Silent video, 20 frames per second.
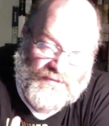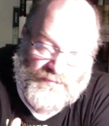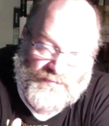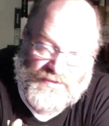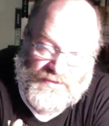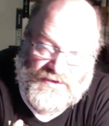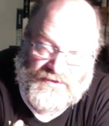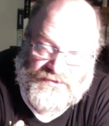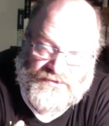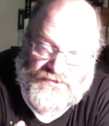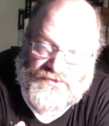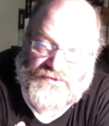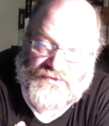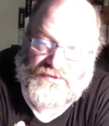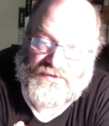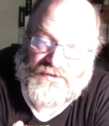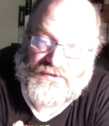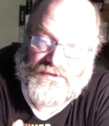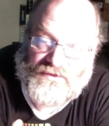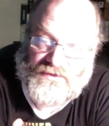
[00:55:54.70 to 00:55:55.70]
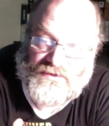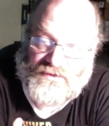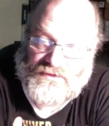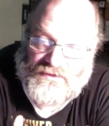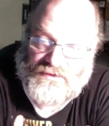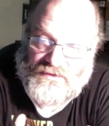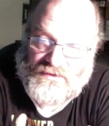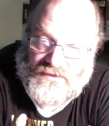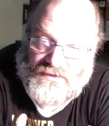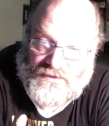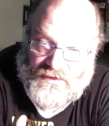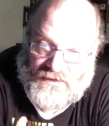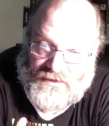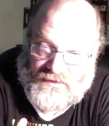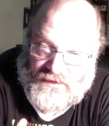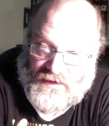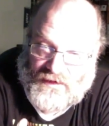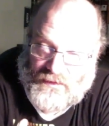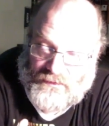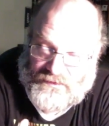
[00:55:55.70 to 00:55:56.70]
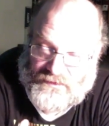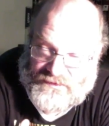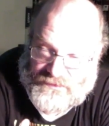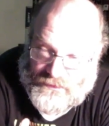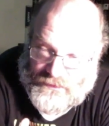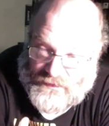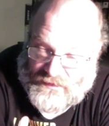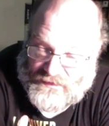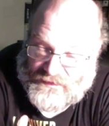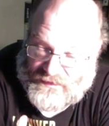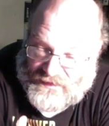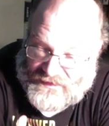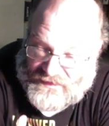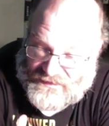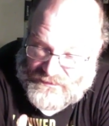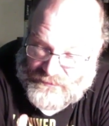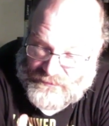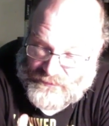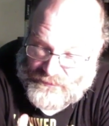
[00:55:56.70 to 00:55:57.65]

Beach. And that was organized